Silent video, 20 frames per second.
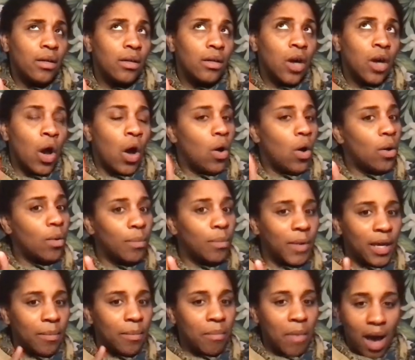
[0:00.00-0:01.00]

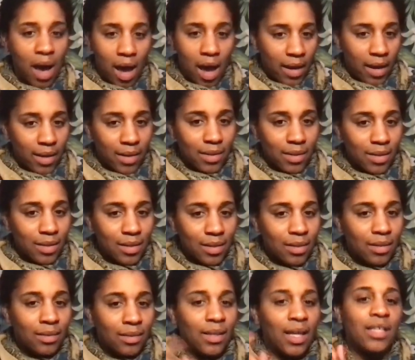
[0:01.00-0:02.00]
Coleman Mines.
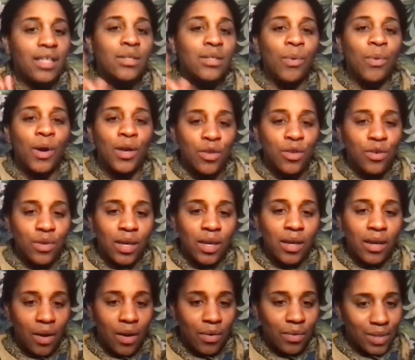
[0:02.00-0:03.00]
That's one you
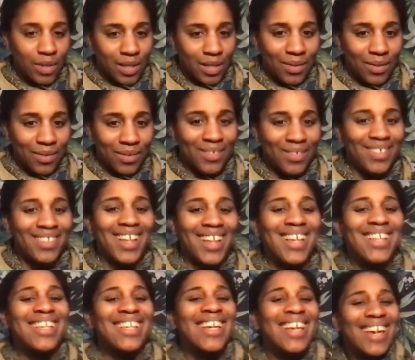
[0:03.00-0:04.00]
can go to.
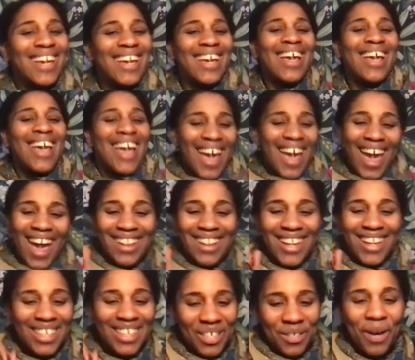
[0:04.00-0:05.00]
That's it. And
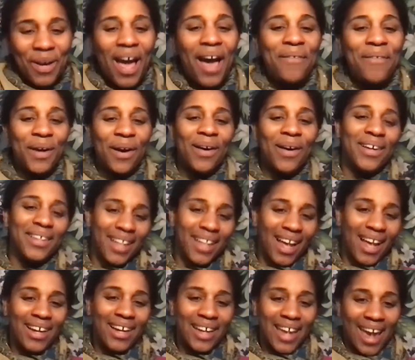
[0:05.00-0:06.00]
they do have an
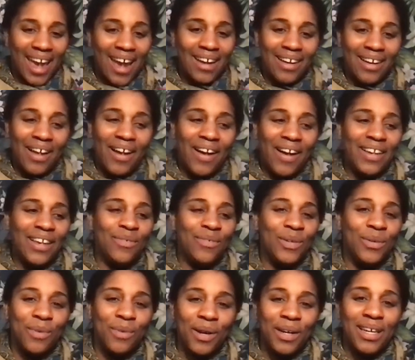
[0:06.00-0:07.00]
online catalog if
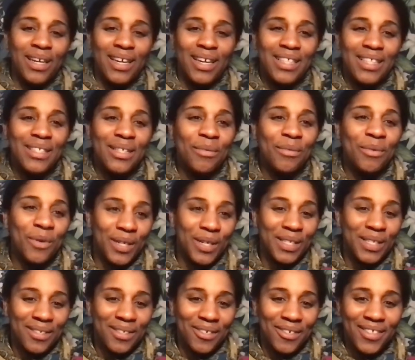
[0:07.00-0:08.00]
you want to get some
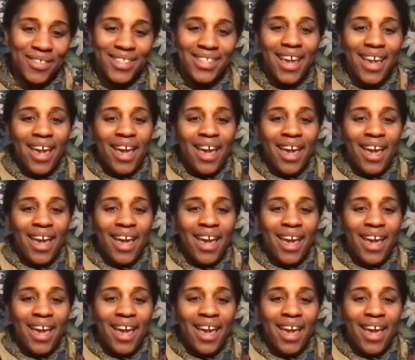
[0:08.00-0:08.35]
crystals.